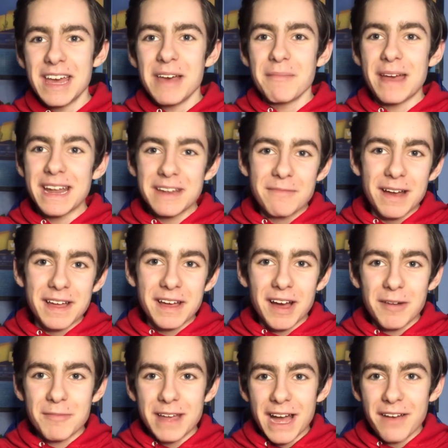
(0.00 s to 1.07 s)
But anyway,
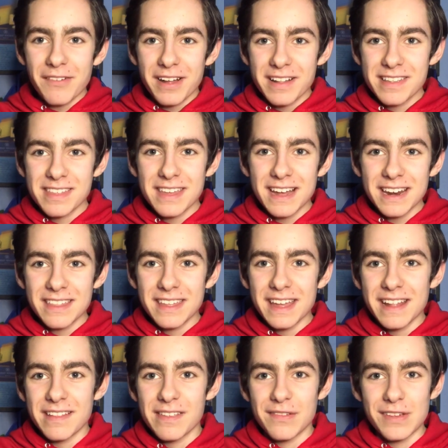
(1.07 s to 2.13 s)
we have came to the end of the
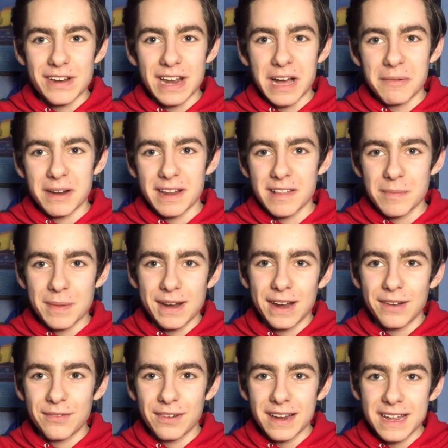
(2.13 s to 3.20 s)
interview now, and it's been
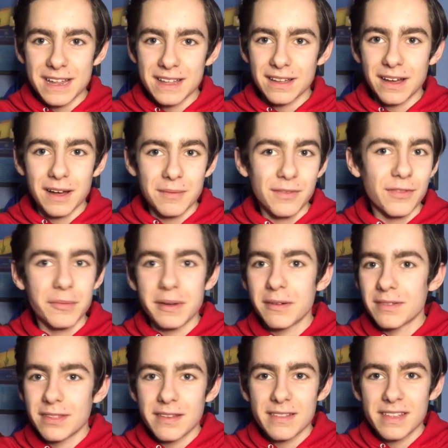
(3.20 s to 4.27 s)
lovely filming
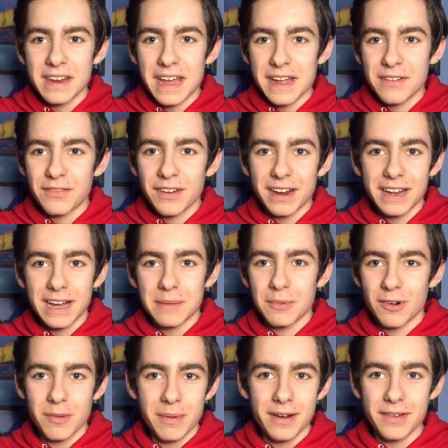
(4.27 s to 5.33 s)
with you today and finding out more about